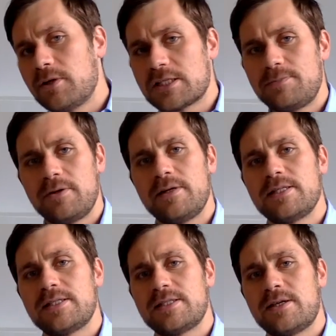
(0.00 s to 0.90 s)

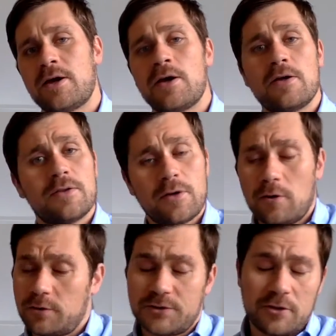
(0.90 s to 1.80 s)
experience the whole
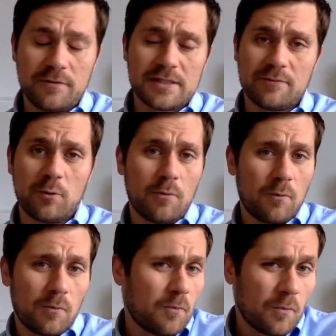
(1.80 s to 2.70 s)
service, and
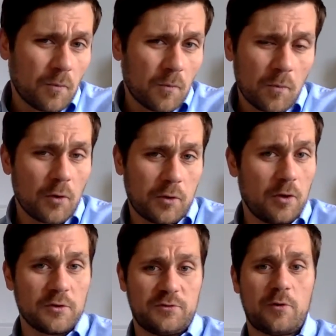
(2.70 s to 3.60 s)
what
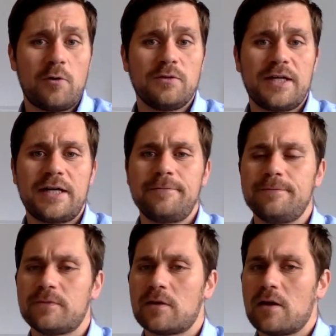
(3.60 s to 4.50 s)
goes wrong there?
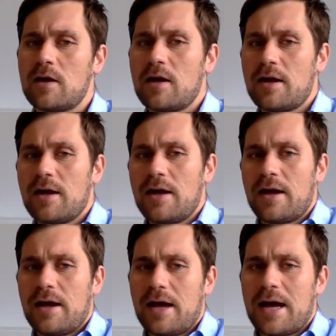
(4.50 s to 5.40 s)

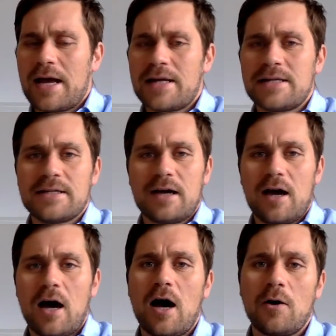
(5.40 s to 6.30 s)
And
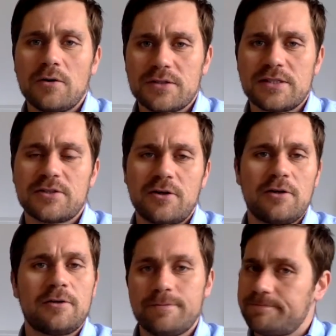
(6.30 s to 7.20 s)
how does this
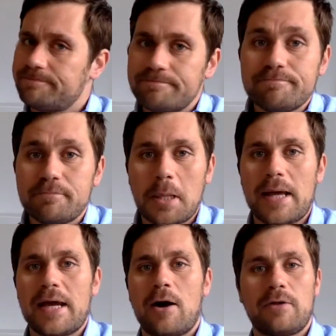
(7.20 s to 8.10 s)
all play
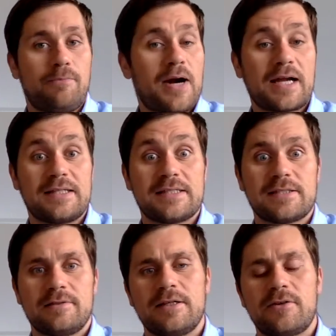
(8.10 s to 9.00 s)
out in practice,
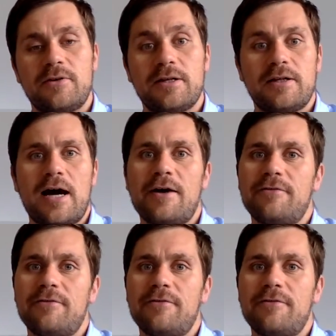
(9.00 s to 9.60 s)
in the real life?